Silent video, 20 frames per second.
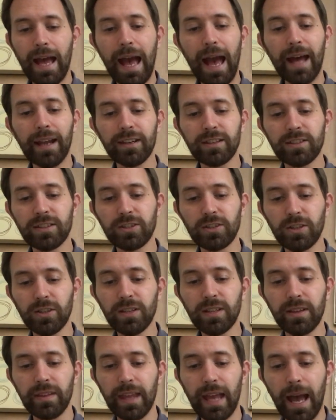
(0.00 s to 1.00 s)
Anna
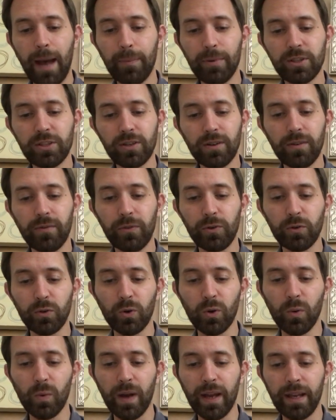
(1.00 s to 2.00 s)
stood in the aperture of the
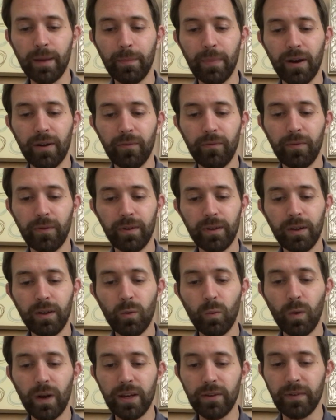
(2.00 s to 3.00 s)
doorway above,
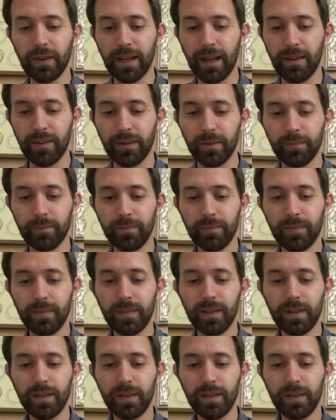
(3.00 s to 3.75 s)
waving at them.